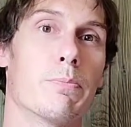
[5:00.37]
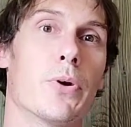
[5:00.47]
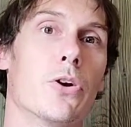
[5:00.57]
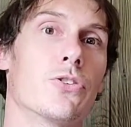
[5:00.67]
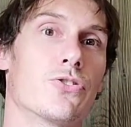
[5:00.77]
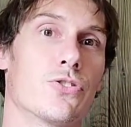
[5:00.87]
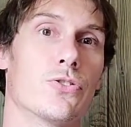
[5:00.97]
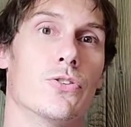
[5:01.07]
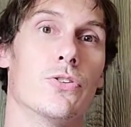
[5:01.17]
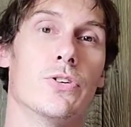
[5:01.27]

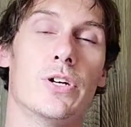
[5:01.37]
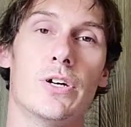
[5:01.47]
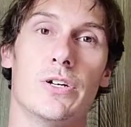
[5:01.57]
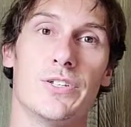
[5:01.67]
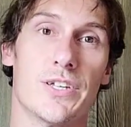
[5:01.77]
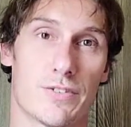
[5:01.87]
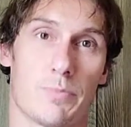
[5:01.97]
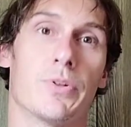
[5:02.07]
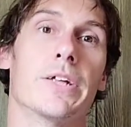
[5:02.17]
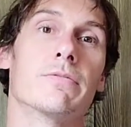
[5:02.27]
personal
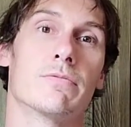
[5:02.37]
discipline.